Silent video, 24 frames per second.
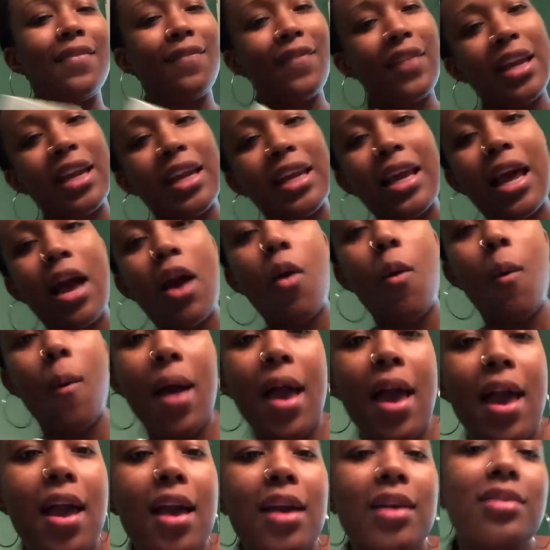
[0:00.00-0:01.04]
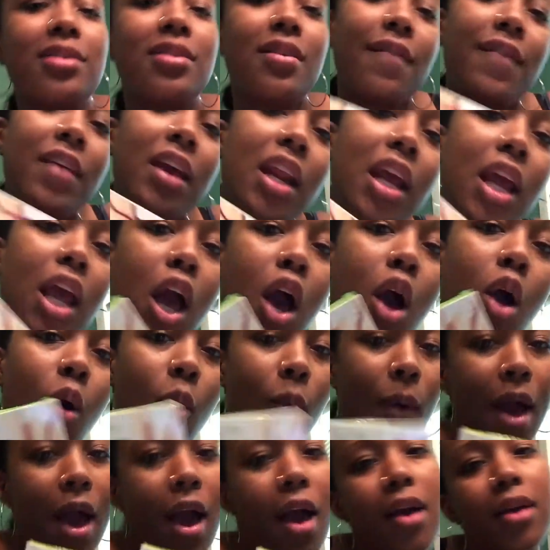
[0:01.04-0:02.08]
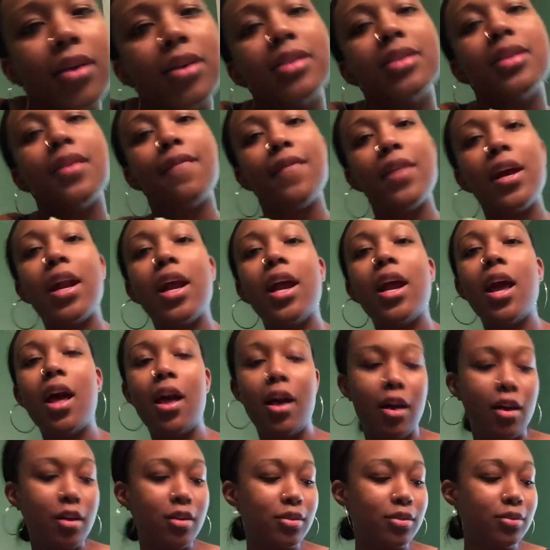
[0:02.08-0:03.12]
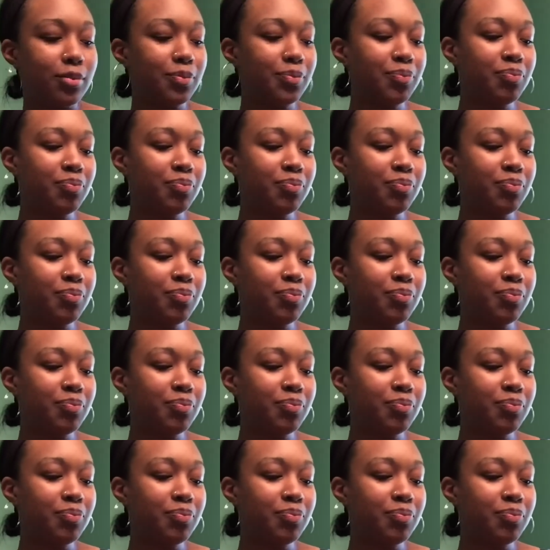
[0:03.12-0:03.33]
and video, wax and video, wax and video.